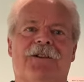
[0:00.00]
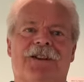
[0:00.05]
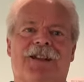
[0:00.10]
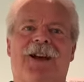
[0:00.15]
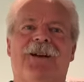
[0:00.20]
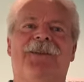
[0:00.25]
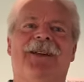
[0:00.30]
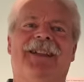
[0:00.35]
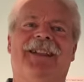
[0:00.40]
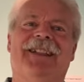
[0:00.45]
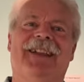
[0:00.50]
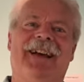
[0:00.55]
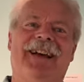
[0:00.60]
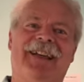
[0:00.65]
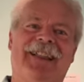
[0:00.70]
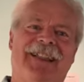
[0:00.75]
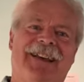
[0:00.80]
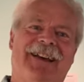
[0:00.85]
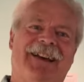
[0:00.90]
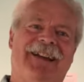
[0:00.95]
something
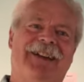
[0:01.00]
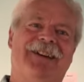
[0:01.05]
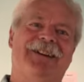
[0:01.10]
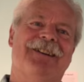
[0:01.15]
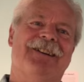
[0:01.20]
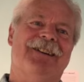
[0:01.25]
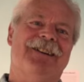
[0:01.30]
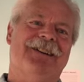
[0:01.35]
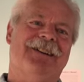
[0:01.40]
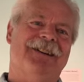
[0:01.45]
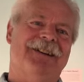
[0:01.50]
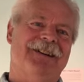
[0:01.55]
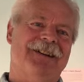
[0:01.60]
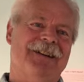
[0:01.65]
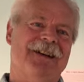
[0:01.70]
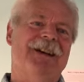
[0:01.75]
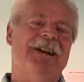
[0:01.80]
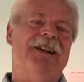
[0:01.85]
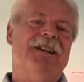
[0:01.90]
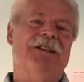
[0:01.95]
like that
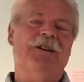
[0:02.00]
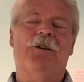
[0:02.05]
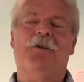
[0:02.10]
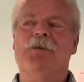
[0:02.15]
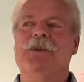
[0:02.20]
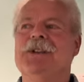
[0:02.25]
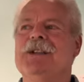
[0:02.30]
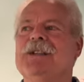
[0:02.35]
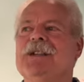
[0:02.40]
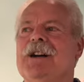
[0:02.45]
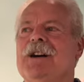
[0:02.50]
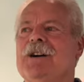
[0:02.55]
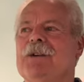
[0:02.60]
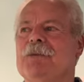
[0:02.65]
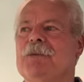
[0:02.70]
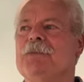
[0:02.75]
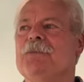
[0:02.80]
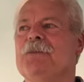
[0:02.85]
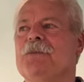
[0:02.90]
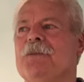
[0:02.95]
so it was
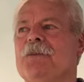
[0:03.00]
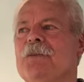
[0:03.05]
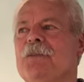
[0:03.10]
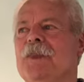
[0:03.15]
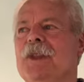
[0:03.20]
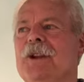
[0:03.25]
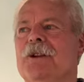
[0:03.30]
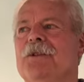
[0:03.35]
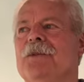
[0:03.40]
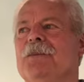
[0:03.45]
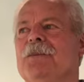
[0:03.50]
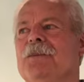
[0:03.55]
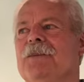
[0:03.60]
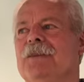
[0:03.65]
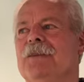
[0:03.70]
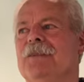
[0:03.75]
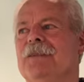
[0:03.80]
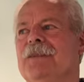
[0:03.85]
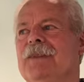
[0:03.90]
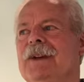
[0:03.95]
um, you know
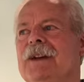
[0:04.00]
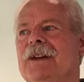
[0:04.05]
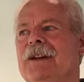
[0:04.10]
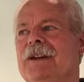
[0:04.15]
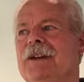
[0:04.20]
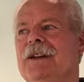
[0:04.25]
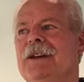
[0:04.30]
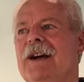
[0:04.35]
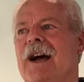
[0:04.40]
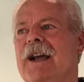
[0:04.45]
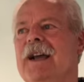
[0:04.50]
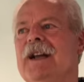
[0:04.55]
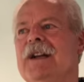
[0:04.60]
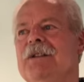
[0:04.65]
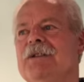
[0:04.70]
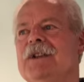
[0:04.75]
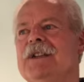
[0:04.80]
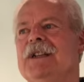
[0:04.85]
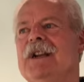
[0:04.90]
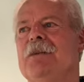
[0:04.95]
I kind
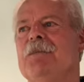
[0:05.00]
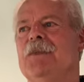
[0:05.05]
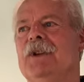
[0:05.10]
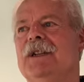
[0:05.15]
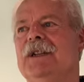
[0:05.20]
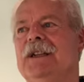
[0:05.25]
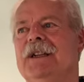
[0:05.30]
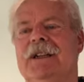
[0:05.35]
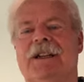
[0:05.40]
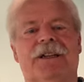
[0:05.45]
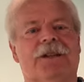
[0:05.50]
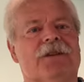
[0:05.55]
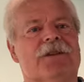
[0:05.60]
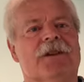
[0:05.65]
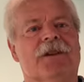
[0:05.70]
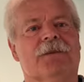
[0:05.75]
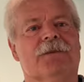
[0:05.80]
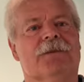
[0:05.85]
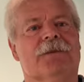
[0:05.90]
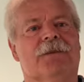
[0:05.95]
of stumbled into the
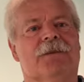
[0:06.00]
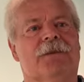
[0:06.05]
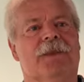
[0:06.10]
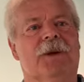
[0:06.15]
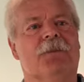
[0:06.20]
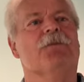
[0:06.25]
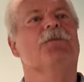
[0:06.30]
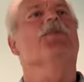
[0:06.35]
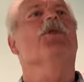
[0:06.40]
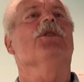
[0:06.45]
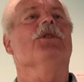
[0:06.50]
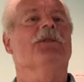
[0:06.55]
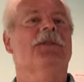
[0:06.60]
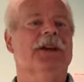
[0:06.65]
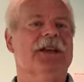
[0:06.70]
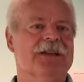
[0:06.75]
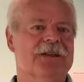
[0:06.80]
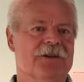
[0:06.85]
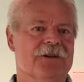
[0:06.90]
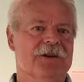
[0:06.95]
circum the
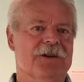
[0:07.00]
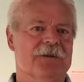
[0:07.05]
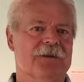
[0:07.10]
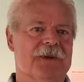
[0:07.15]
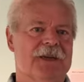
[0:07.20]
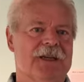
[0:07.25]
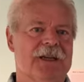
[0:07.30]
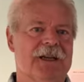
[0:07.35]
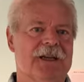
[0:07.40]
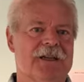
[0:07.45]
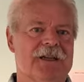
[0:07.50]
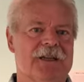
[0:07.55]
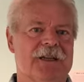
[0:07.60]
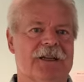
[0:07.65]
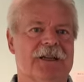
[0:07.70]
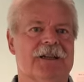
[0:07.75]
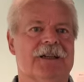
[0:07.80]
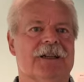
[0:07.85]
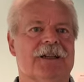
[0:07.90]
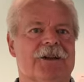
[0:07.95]
perfect circumstance to
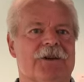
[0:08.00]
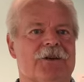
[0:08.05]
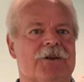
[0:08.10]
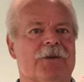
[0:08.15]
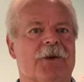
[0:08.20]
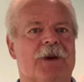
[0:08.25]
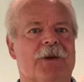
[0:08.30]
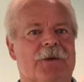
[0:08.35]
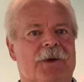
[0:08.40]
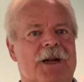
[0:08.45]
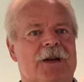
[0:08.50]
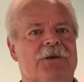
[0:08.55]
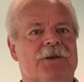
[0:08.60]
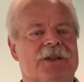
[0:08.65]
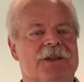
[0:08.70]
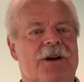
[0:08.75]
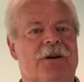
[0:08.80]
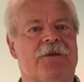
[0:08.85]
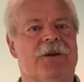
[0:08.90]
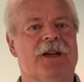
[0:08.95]
continue doing what I was
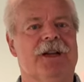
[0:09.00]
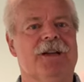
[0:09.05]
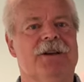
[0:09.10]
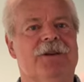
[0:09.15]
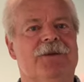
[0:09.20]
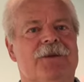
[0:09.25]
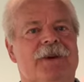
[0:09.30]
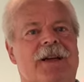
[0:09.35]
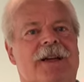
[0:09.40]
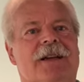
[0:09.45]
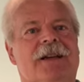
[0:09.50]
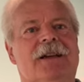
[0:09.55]
already doing.